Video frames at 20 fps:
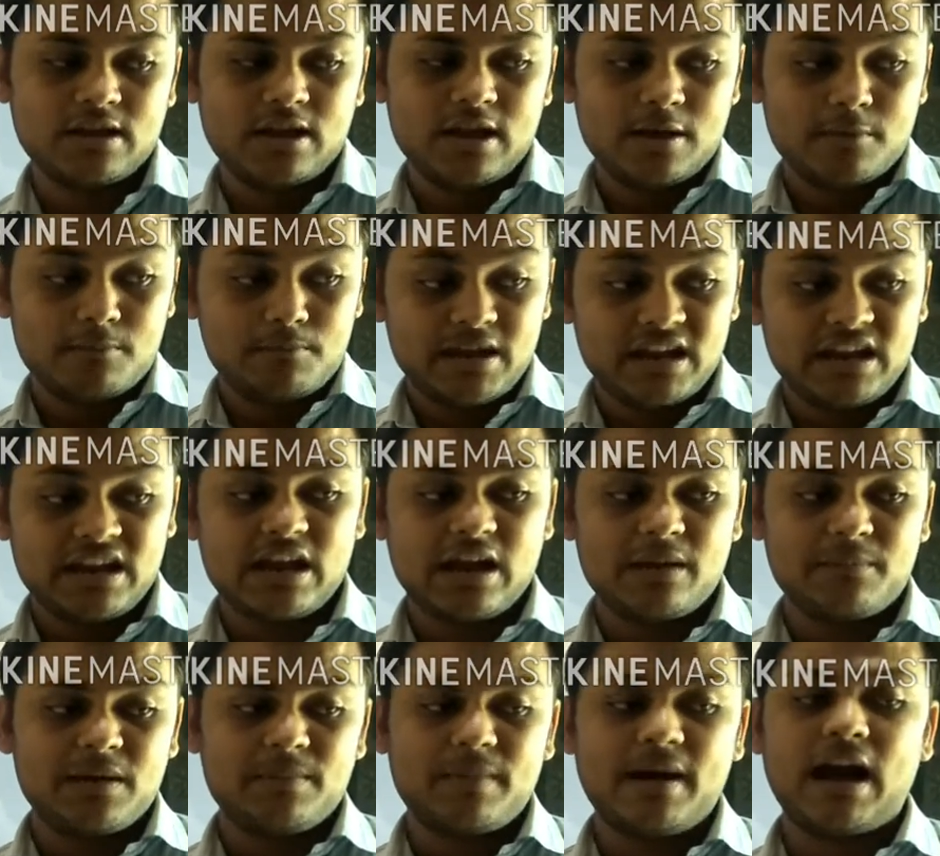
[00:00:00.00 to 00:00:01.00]
Many
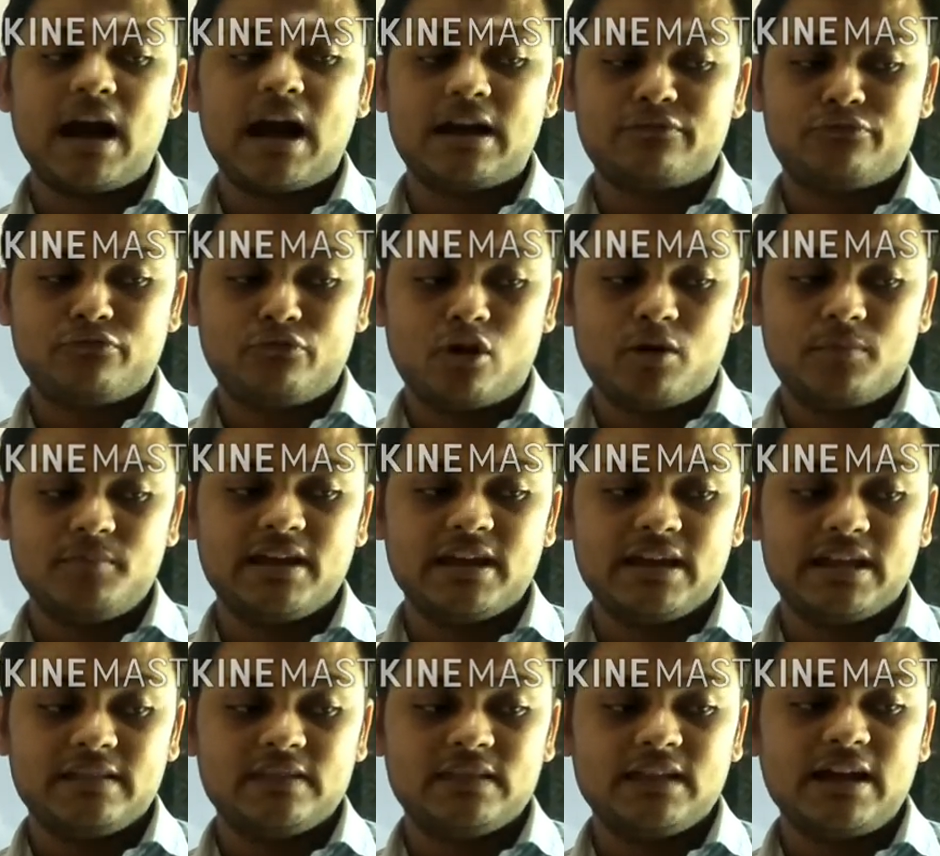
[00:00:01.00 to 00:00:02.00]
amoeba are formed
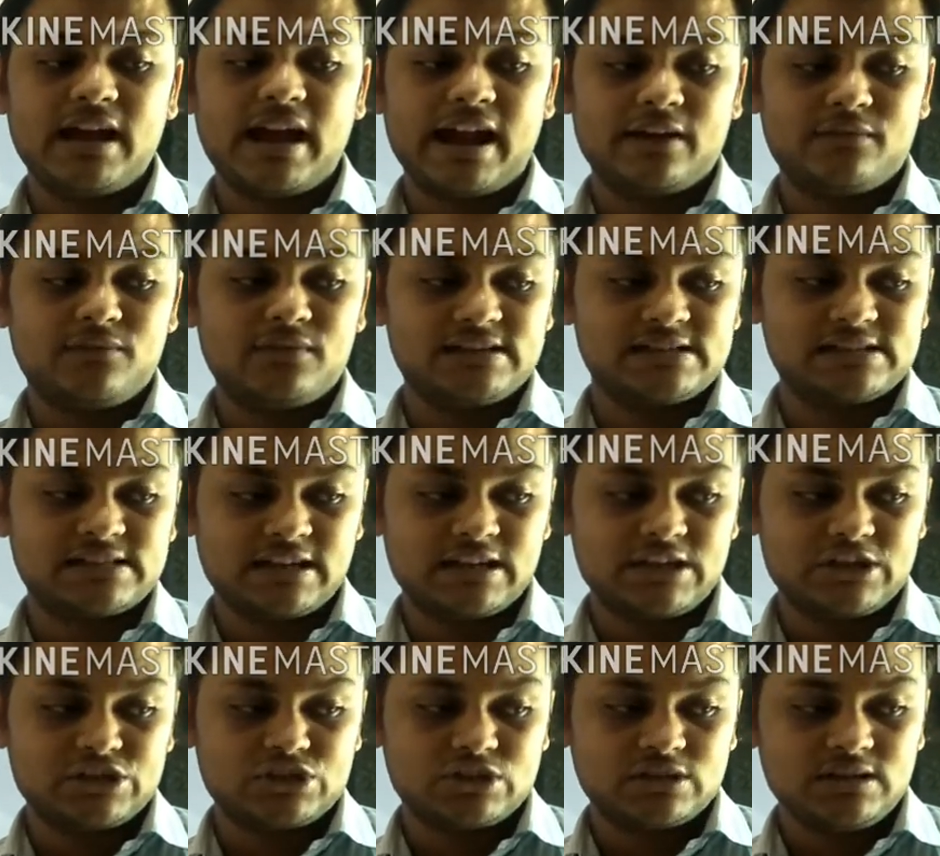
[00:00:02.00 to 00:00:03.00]
in the adverse
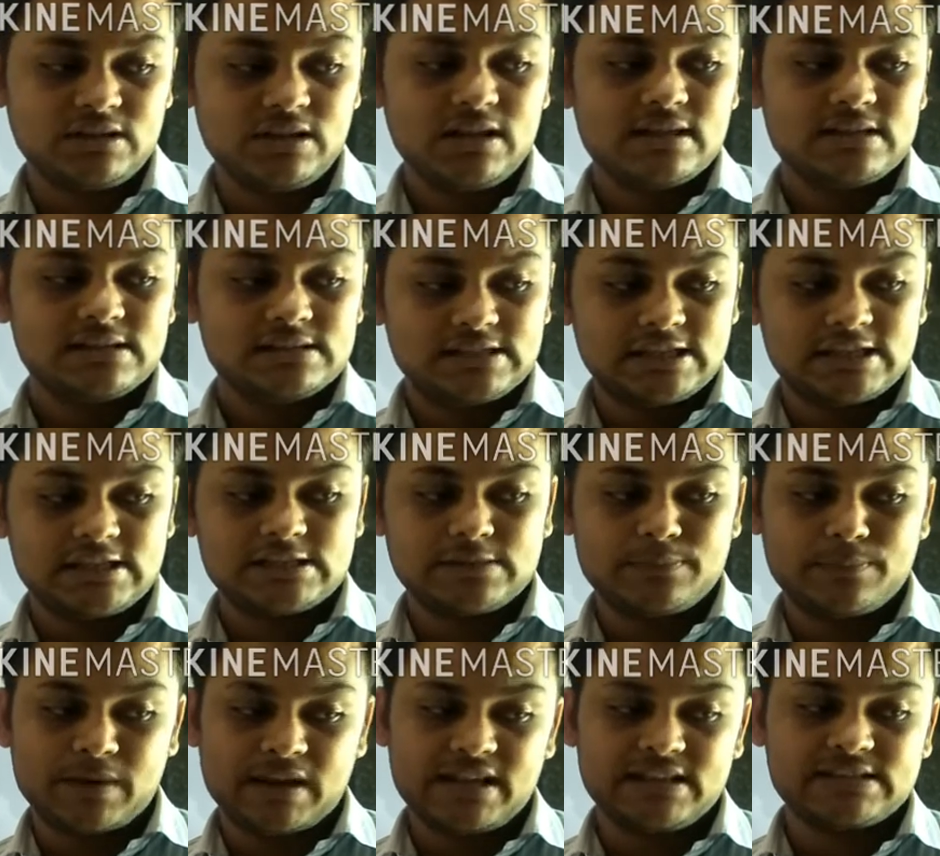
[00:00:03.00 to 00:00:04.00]
condition. Cyst
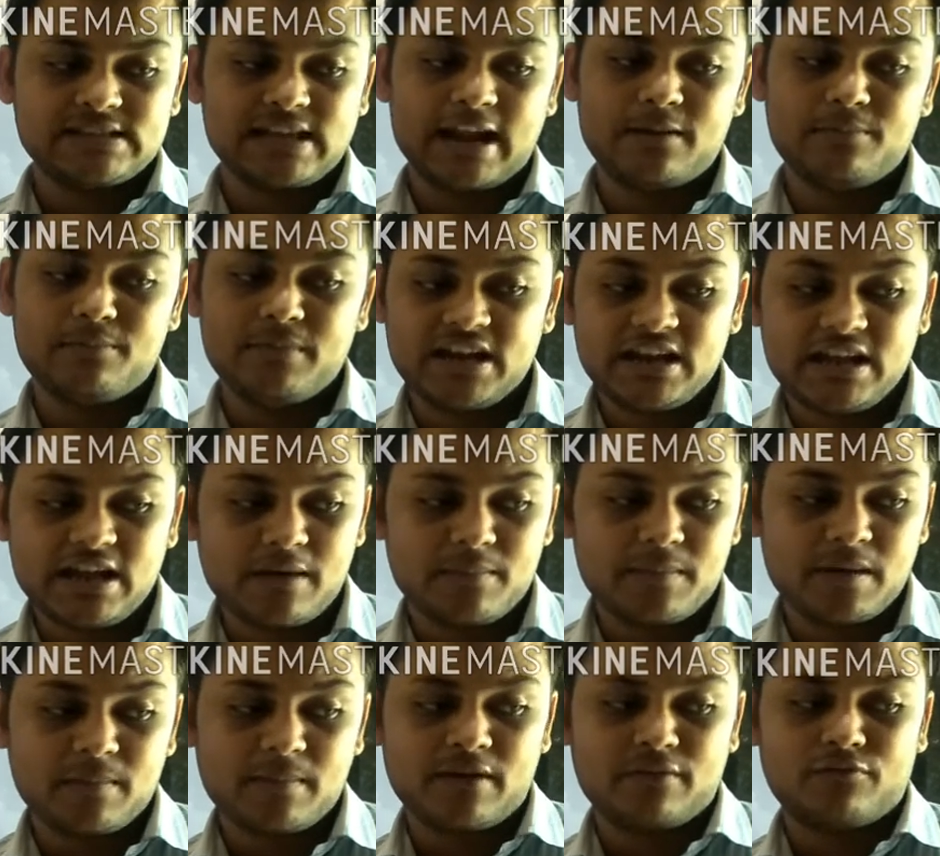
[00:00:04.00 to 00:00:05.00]
breaks and many
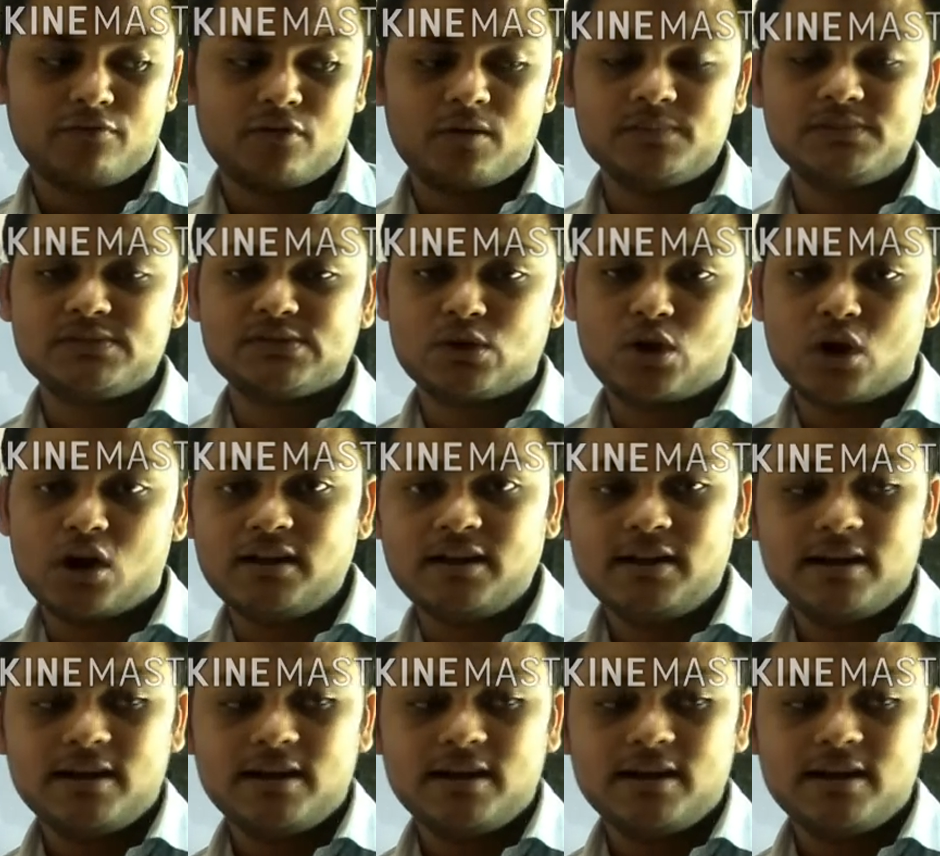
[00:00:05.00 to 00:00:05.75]
amoeba forms called